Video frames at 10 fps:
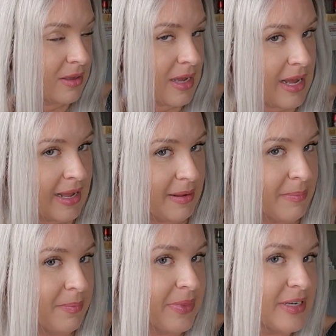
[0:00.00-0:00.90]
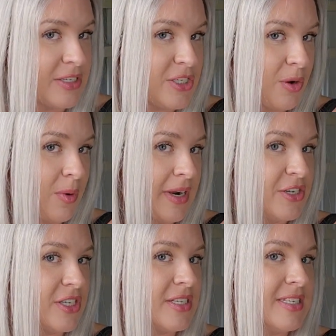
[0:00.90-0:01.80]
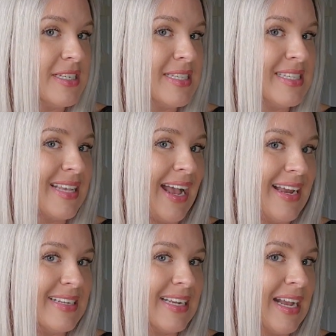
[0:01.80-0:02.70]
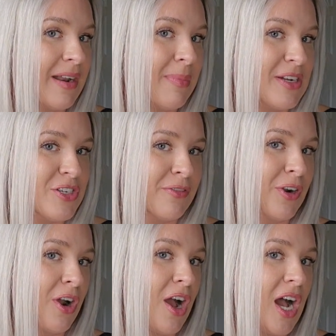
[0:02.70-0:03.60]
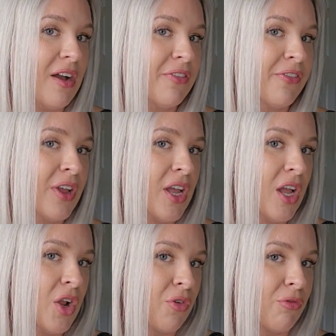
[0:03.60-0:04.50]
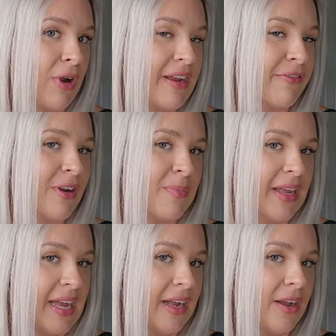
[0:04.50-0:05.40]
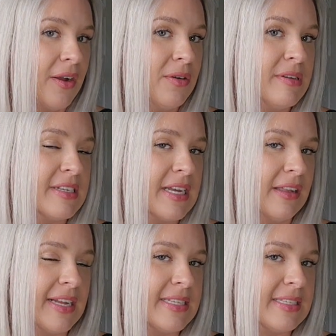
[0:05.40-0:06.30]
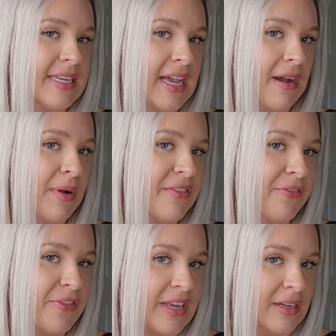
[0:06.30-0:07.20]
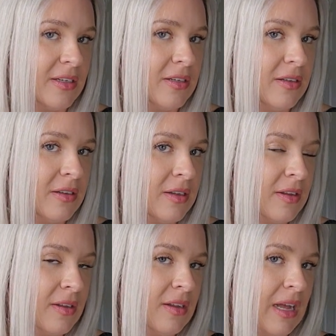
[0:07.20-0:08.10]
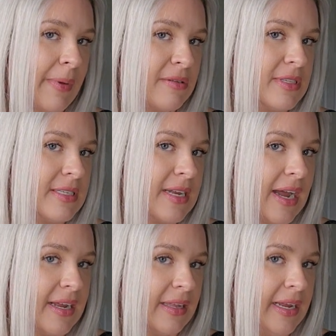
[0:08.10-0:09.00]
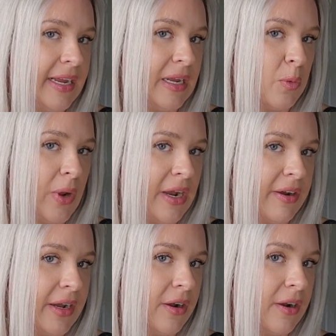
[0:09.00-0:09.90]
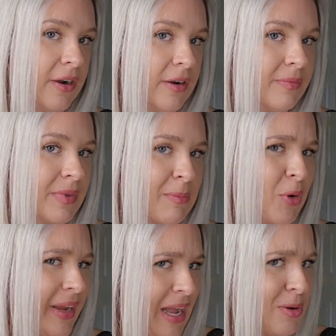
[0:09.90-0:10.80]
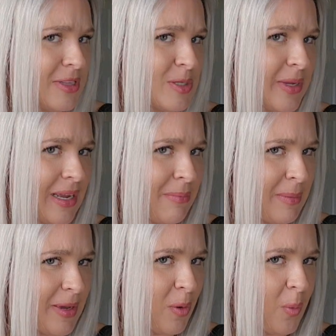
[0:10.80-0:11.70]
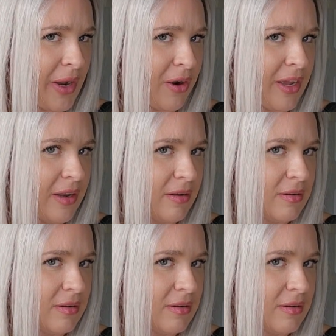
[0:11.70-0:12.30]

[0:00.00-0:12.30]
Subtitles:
Don't want to just decide to cut a bunch of her off right from the get-go until I see how I feel about styling and wearing her. I'm going out this weekend. Maybe I'll wear it.